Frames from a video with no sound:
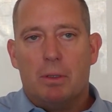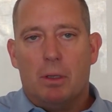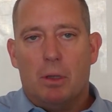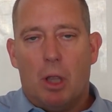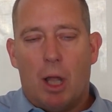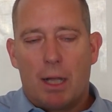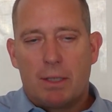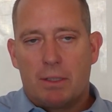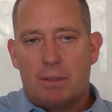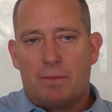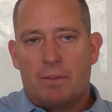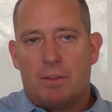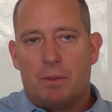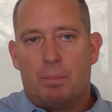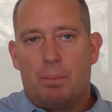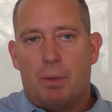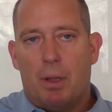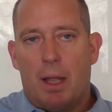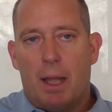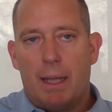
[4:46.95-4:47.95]
lots of
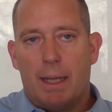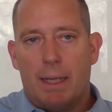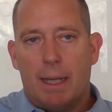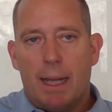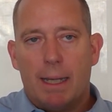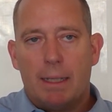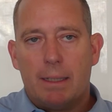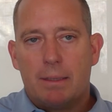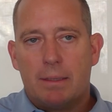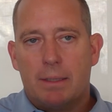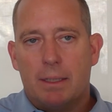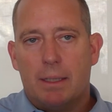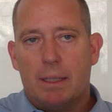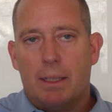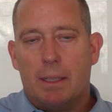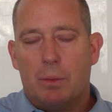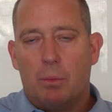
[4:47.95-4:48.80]
supply in any city,